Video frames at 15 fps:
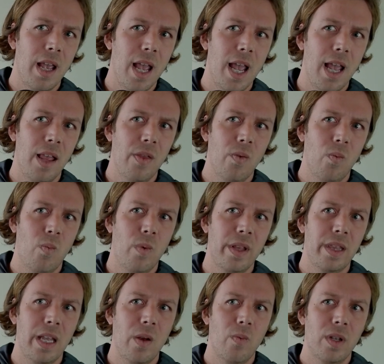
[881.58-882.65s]
And
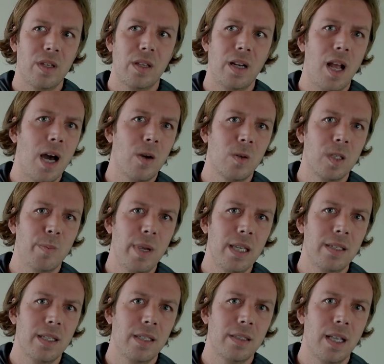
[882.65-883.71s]
when they went to the Goddard
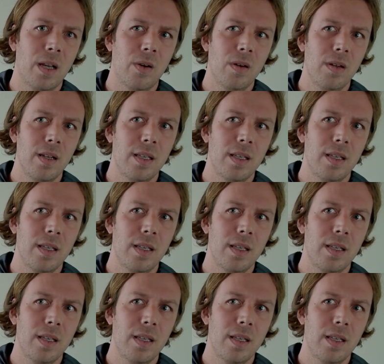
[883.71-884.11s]
Space Center,